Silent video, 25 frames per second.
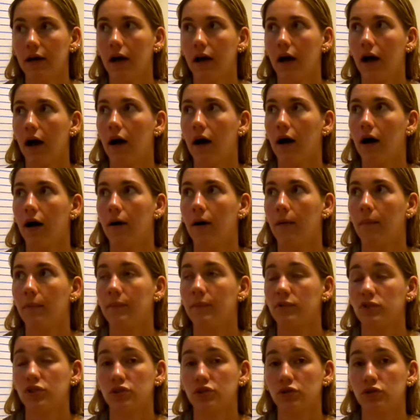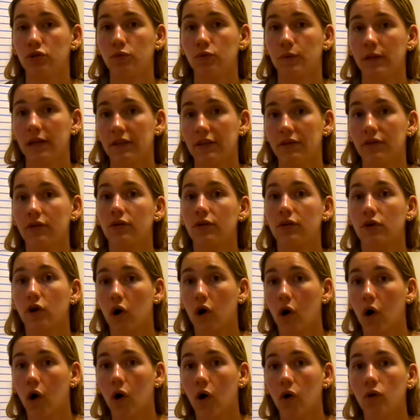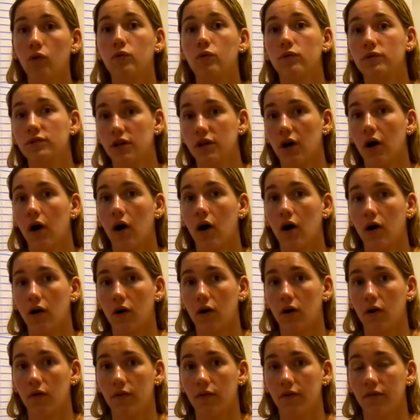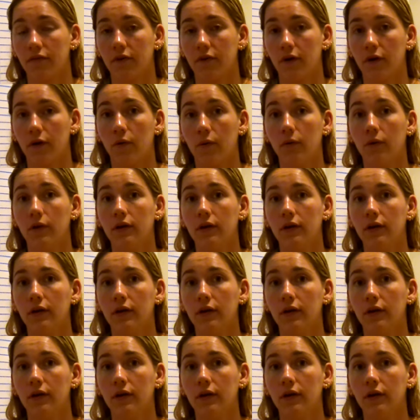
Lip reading: to either call or talk on the phone.